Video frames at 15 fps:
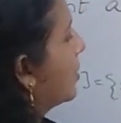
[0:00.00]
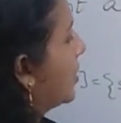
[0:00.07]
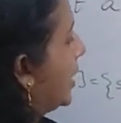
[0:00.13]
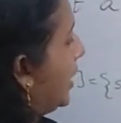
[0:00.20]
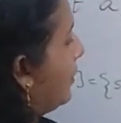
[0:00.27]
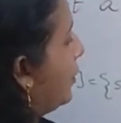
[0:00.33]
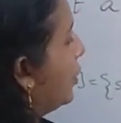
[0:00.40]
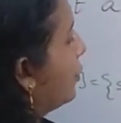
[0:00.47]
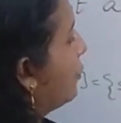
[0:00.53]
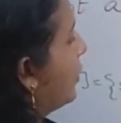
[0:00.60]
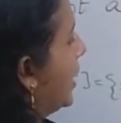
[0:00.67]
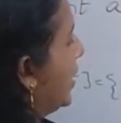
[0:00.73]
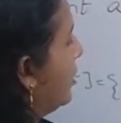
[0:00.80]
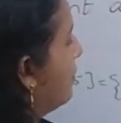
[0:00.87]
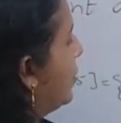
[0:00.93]
give you
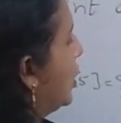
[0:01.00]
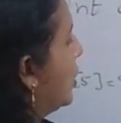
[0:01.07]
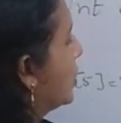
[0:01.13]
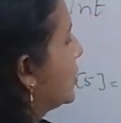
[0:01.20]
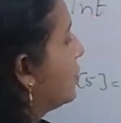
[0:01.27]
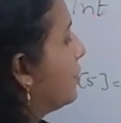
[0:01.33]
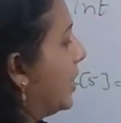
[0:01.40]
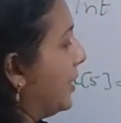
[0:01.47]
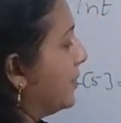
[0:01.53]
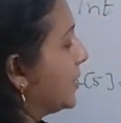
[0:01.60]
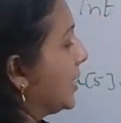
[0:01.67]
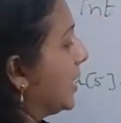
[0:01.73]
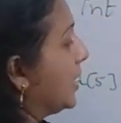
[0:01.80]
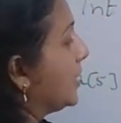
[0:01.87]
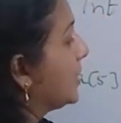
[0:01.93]
5 blocks, 5
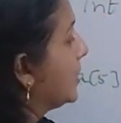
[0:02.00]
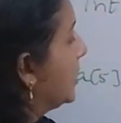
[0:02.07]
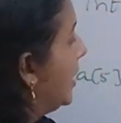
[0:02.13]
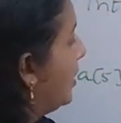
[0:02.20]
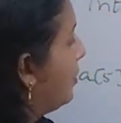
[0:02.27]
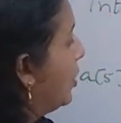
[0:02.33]
cells. A